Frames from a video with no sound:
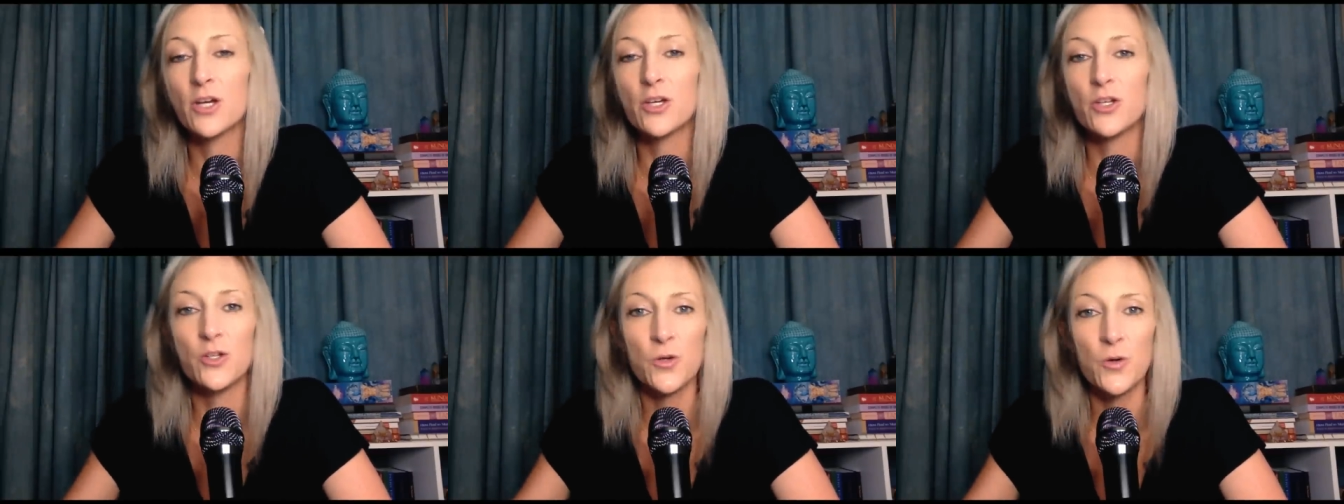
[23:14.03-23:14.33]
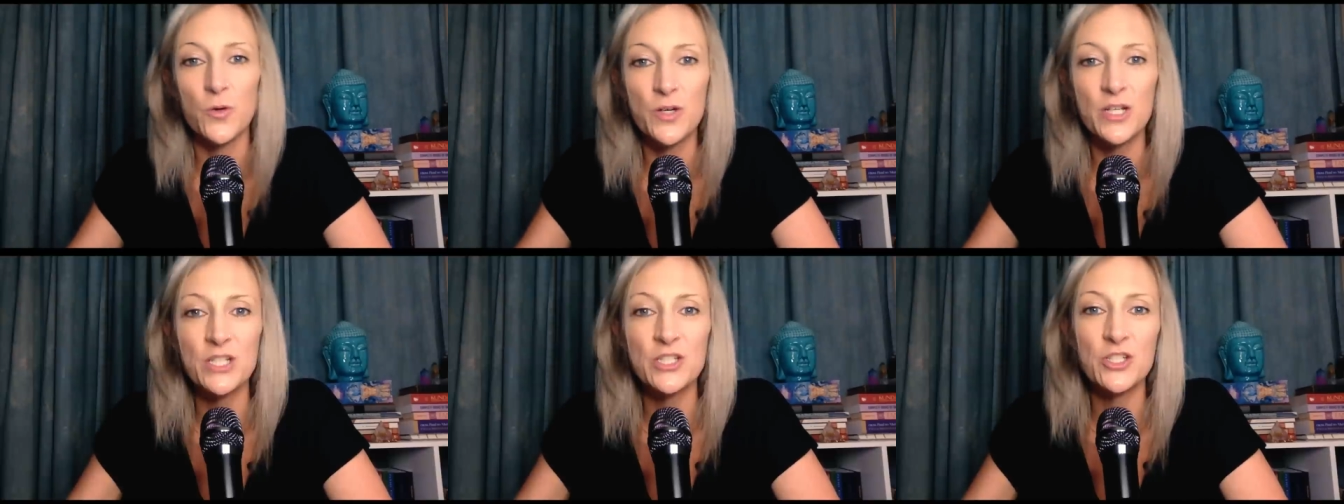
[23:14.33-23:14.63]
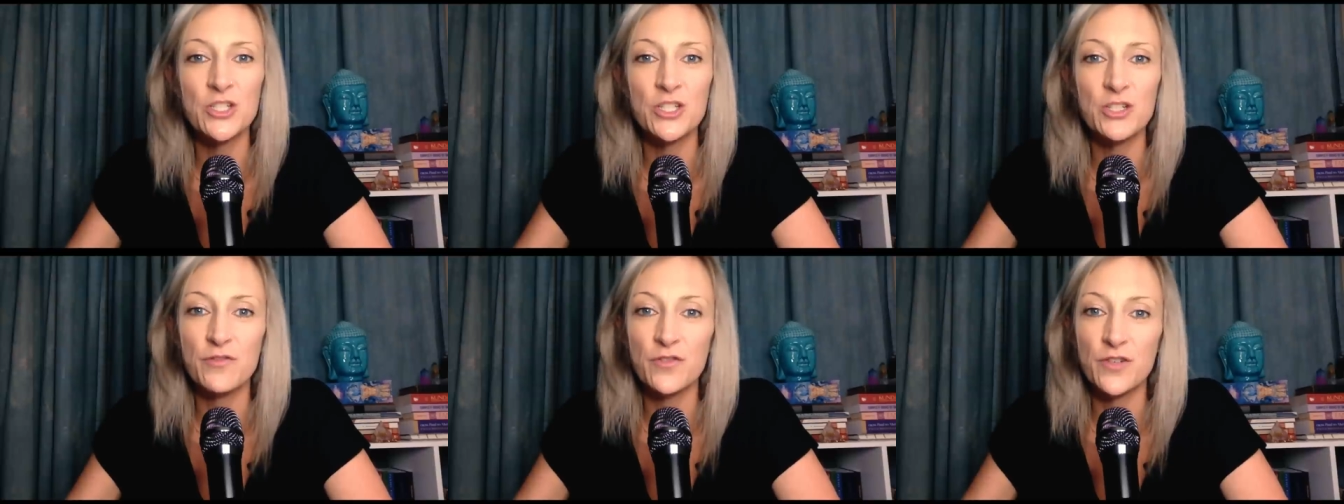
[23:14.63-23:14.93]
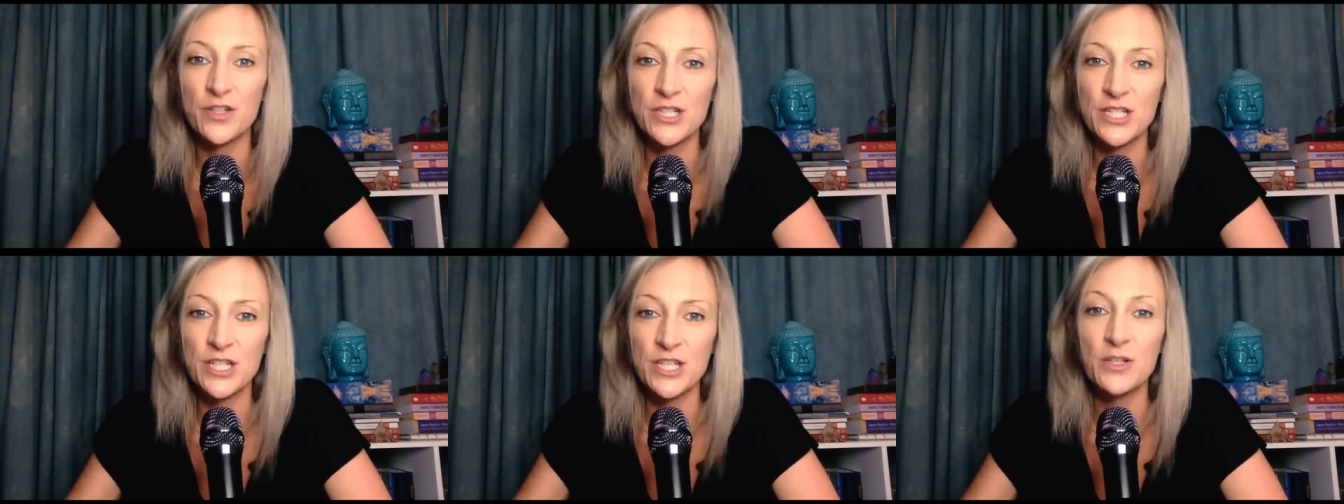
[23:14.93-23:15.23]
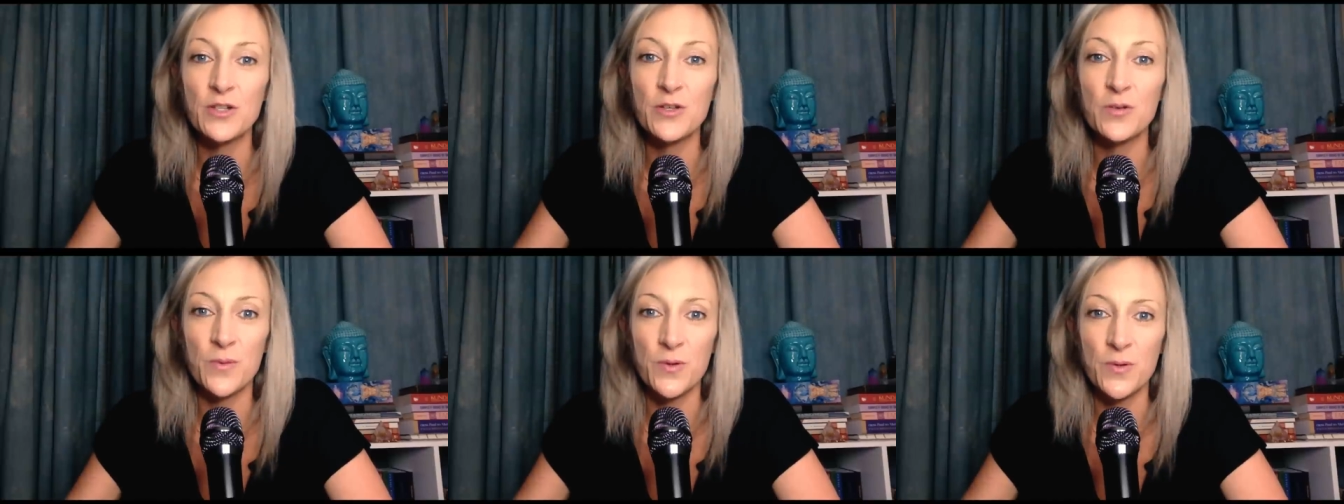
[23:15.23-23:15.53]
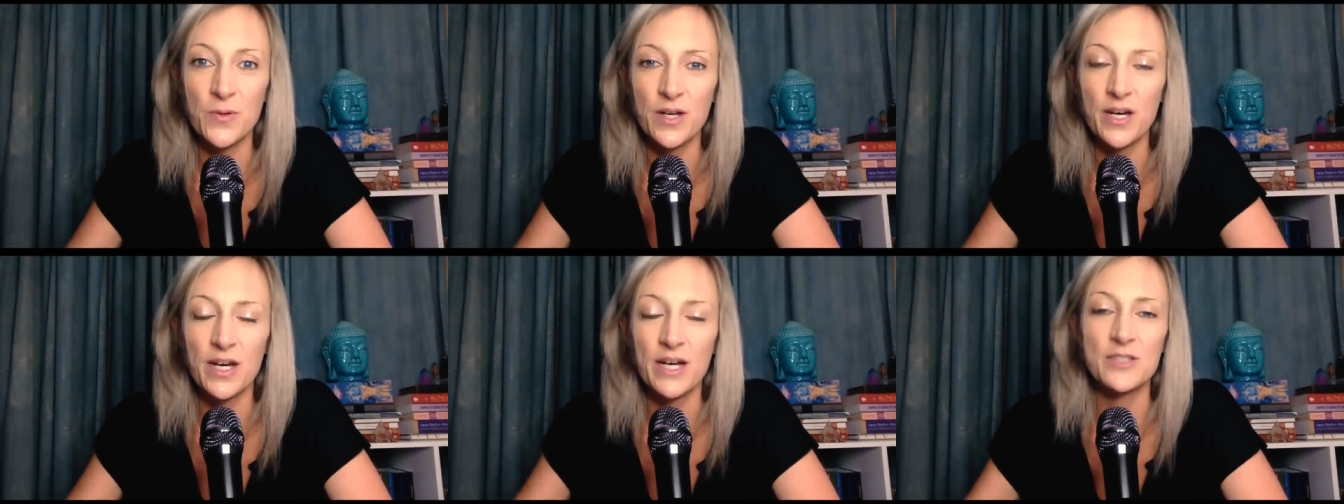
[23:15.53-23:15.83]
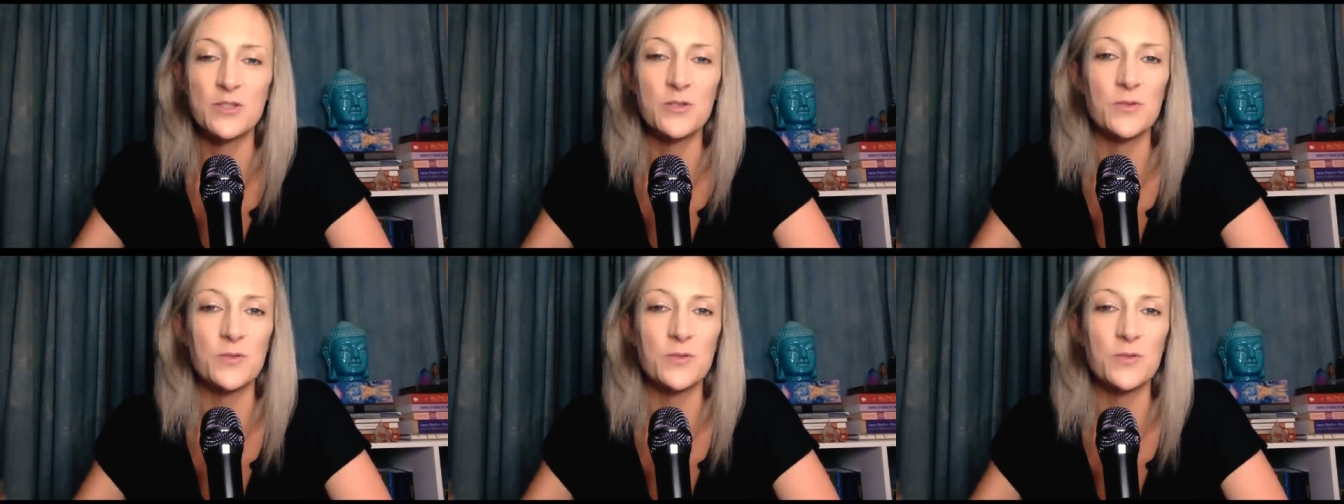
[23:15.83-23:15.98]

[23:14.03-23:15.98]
Yoga Chittavriti Nirodha.